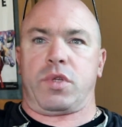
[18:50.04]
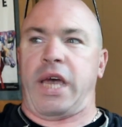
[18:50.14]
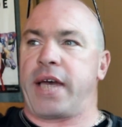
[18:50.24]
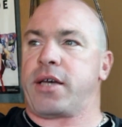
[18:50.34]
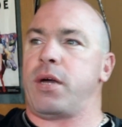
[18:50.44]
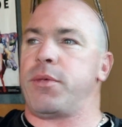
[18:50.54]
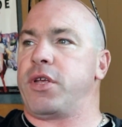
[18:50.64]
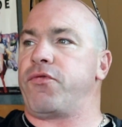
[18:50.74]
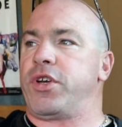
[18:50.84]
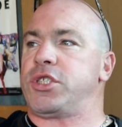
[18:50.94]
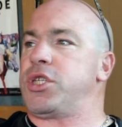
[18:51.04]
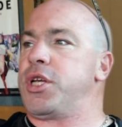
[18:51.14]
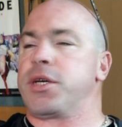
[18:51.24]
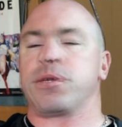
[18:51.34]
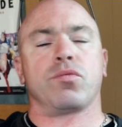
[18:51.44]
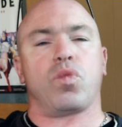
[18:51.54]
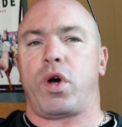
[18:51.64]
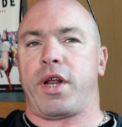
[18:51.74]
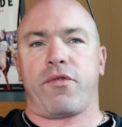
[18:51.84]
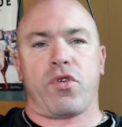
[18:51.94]
guy coming in visiting,
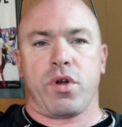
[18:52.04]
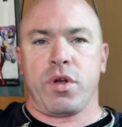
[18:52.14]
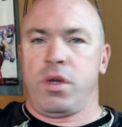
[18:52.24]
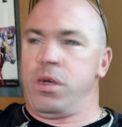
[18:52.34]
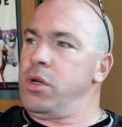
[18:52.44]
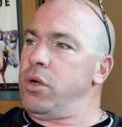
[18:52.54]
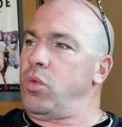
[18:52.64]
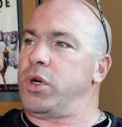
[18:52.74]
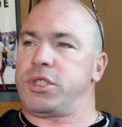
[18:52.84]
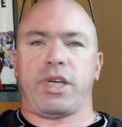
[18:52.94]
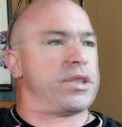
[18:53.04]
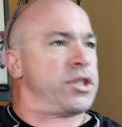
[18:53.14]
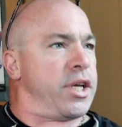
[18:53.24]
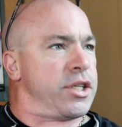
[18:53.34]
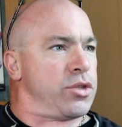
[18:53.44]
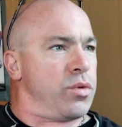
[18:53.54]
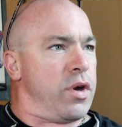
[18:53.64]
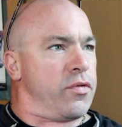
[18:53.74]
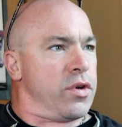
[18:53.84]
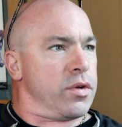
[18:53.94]
whatever. What is that statue
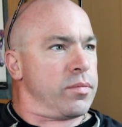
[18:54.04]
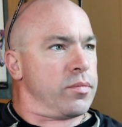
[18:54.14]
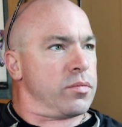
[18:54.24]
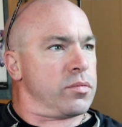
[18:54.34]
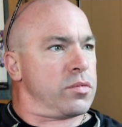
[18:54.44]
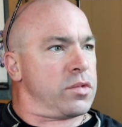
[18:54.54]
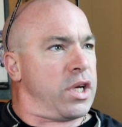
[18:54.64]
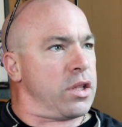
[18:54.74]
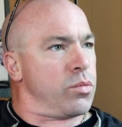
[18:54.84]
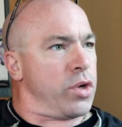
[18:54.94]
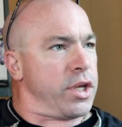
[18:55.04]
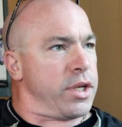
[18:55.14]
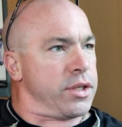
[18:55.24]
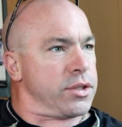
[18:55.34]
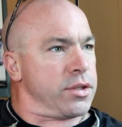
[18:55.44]
of? Tell him what it is.